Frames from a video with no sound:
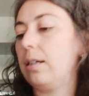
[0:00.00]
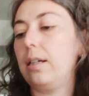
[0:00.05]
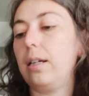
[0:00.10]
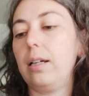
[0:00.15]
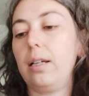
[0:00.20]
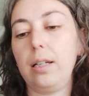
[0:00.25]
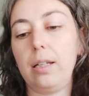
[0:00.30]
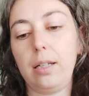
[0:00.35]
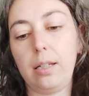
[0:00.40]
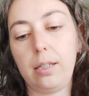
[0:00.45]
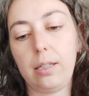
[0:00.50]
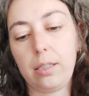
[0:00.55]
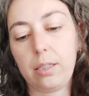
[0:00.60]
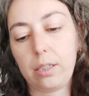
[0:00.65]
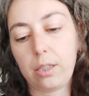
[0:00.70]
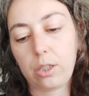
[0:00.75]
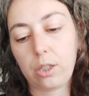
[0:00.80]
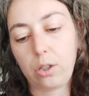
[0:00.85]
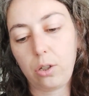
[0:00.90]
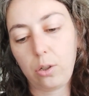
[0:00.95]
uh,
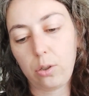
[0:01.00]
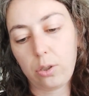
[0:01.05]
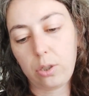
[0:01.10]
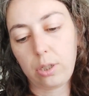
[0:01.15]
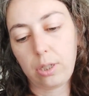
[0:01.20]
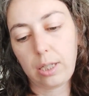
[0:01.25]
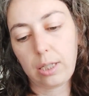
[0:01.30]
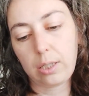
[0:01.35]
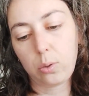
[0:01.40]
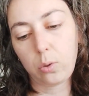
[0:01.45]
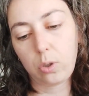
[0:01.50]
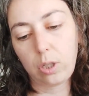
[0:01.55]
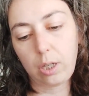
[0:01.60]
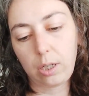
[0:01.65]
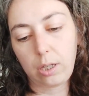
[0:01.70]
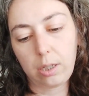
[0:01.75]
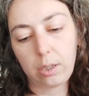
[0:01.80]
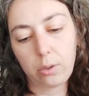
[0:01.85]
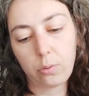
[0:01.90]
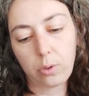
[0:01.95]
it's cotton, it's
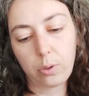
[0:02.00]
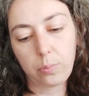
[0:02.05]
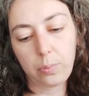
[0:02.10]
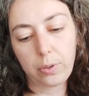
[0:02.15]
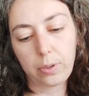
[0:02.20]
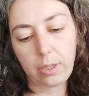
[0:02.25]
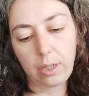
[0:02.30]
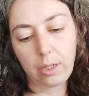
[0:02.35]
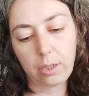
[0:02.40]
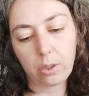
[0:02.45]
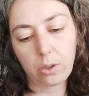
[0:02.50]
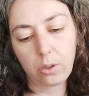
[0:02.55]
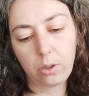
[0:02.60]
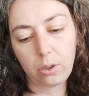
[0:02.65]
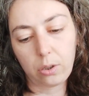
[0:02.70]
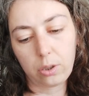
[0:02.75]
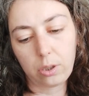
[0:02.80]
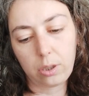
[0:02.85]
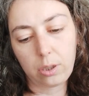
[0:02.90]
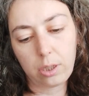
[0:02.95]
100%
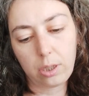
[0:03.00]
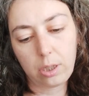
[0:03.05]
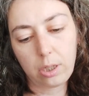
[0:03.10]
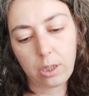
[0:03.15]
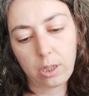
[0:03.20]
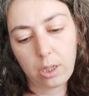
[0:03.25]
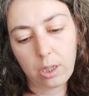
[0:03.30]
cotton.